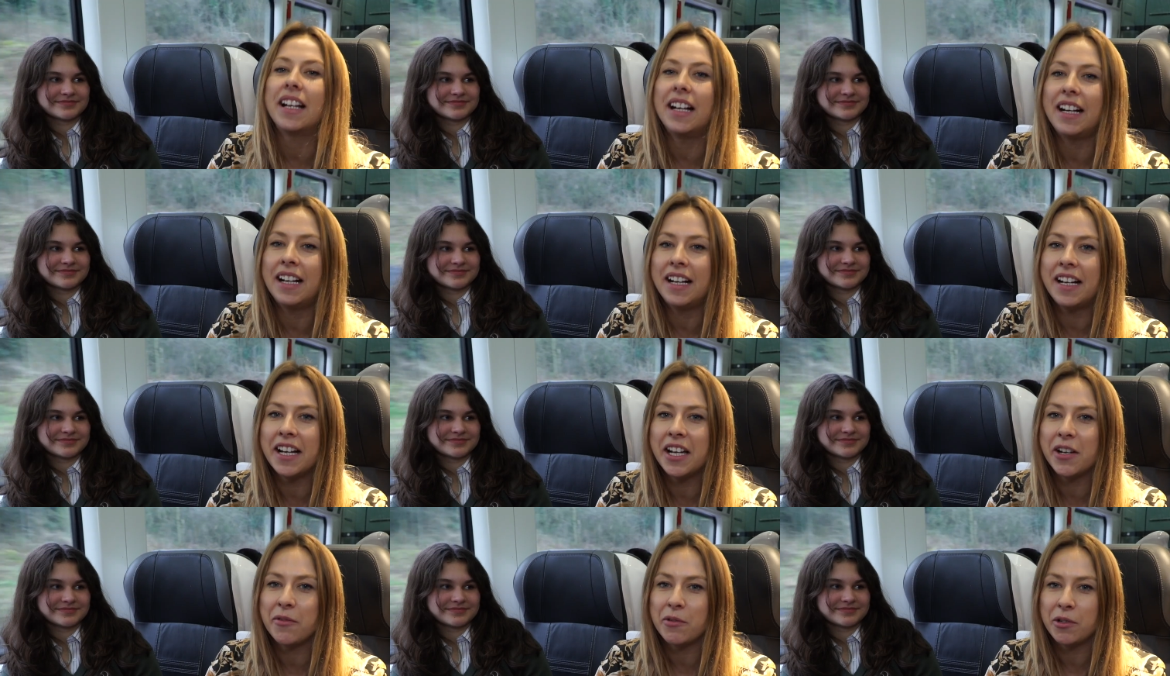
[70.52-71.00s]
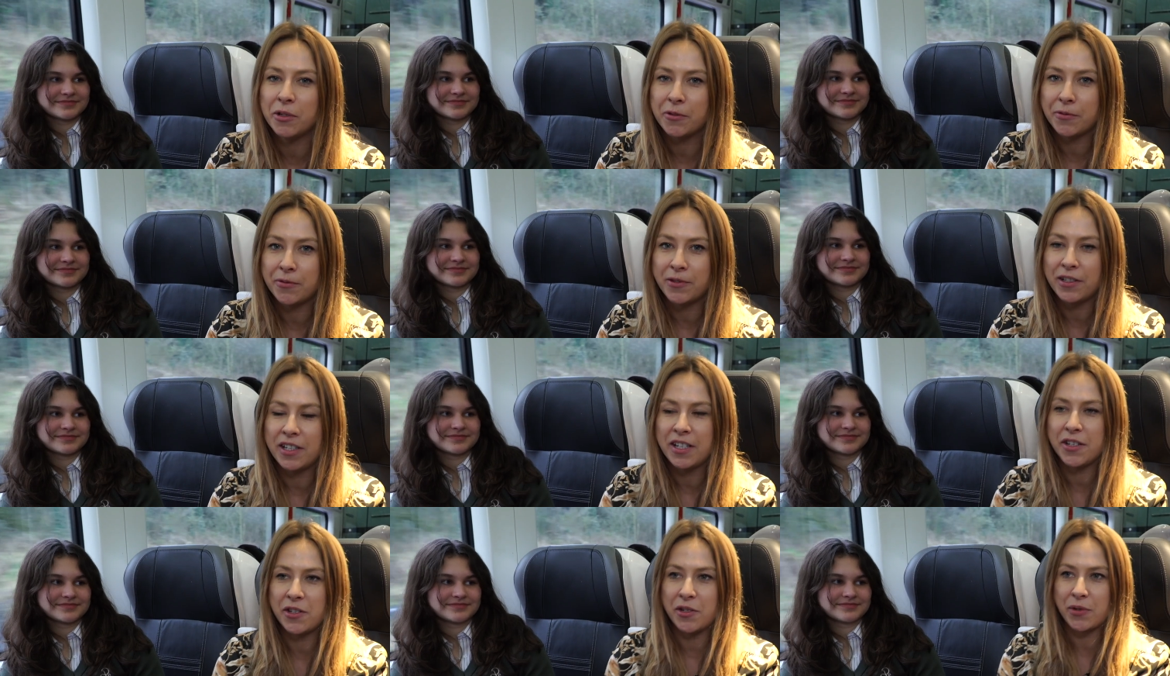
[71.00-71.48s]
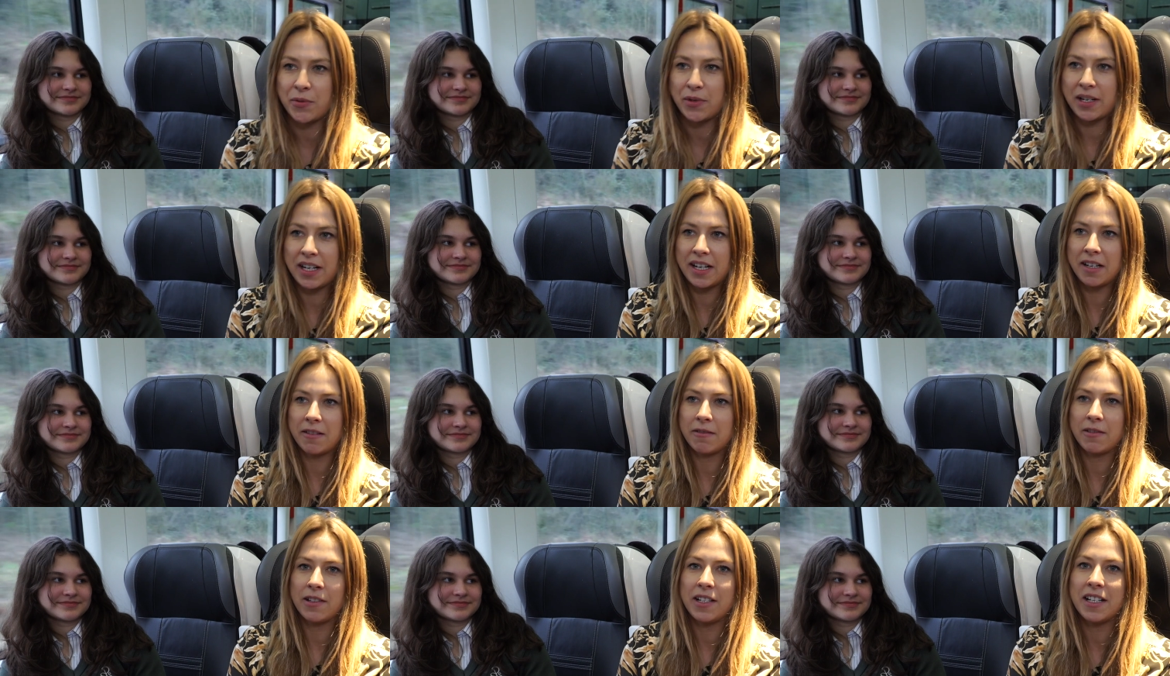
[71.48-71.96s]
Speaker 1: I work for Irish
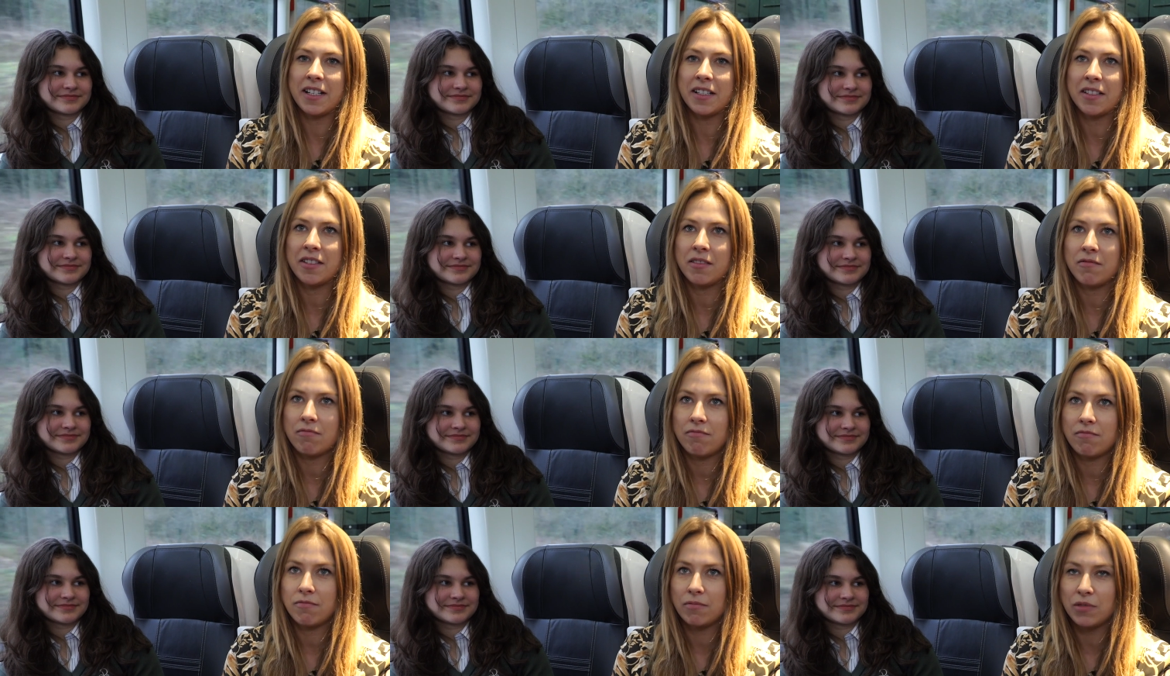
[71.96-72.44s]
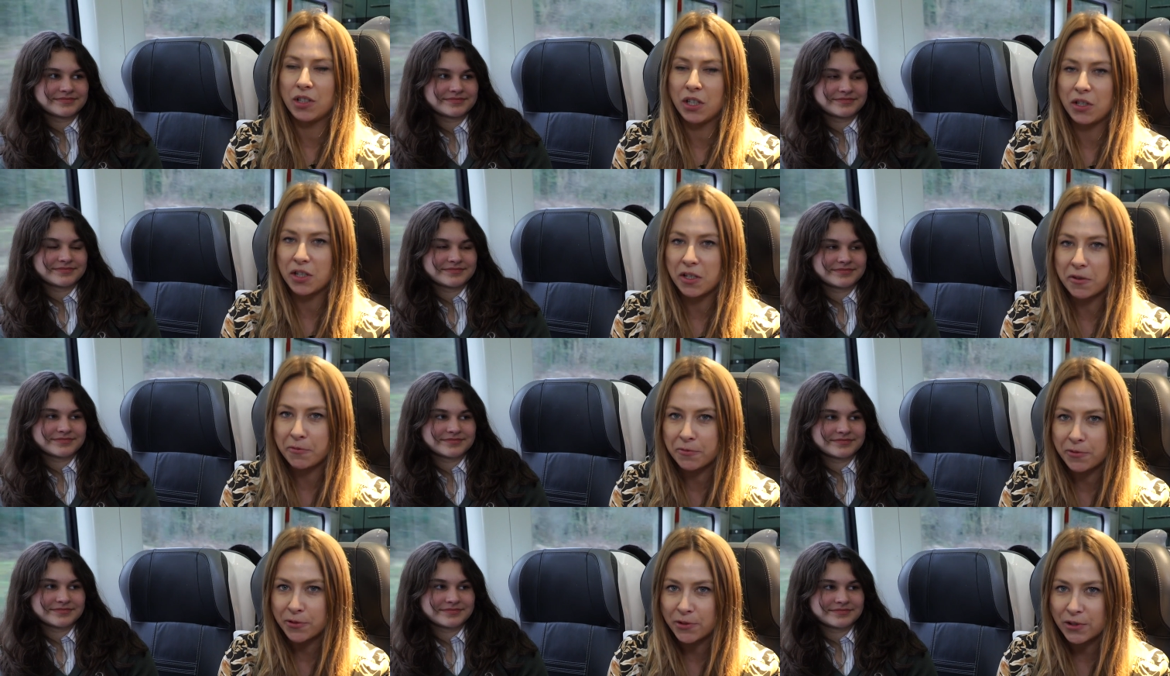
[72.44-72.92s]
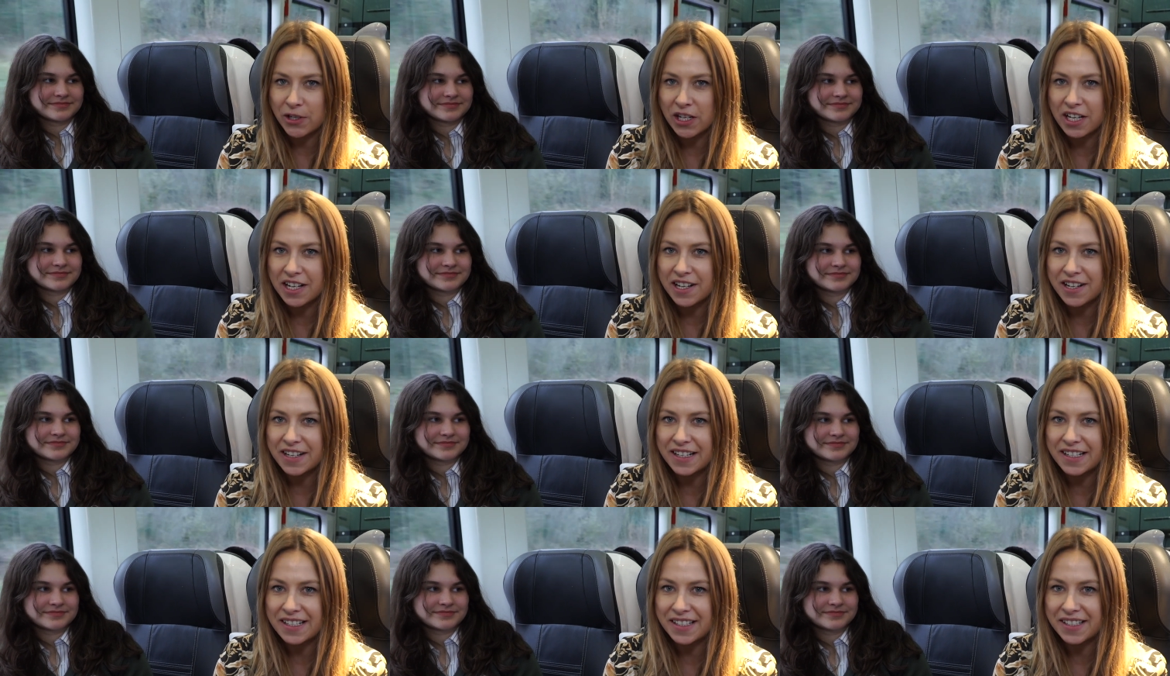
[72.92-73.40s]
Rail for the last nearly four
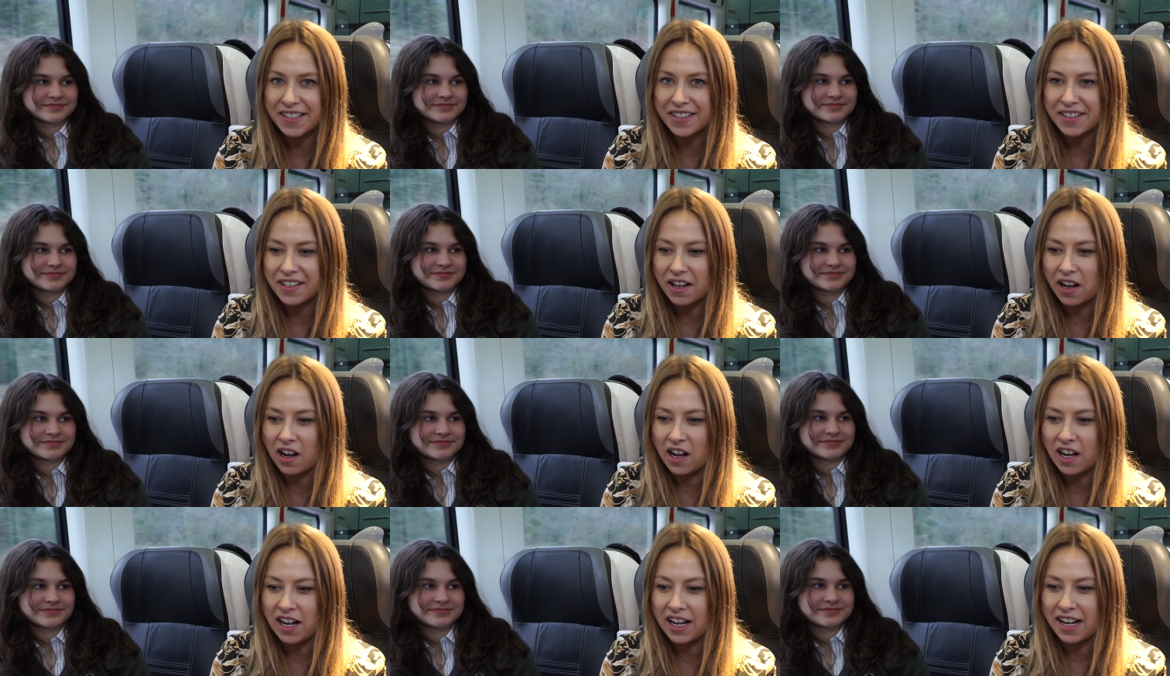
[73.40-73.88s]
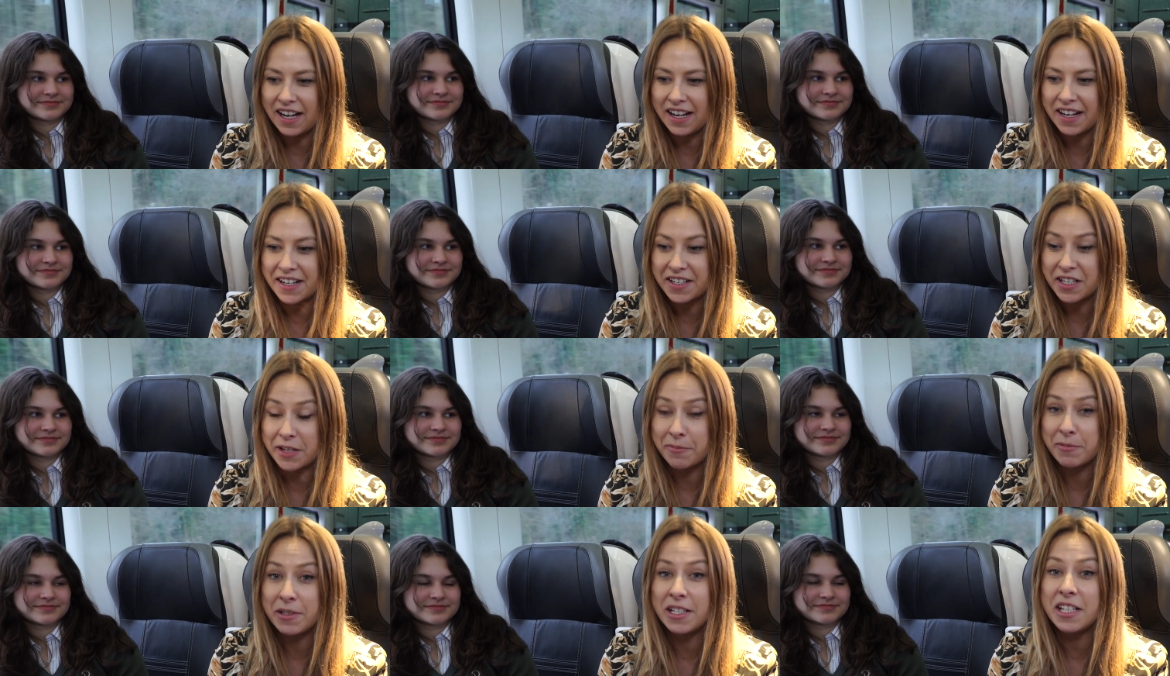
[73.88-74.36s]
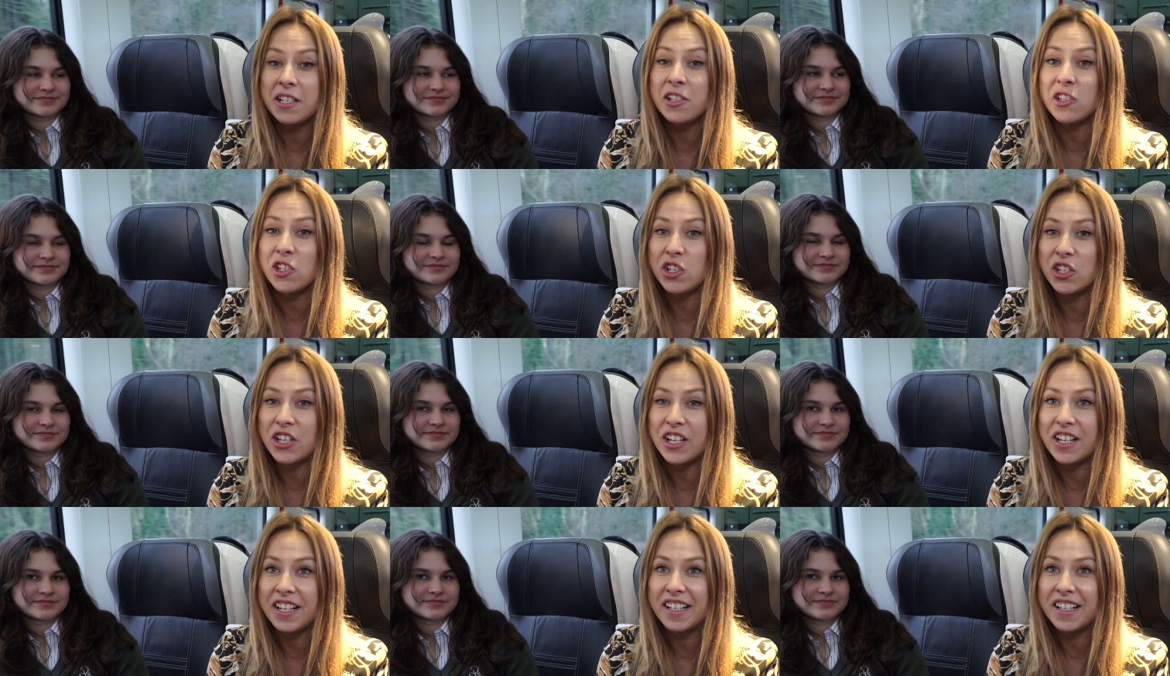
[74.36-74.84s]
years and I'm an engineer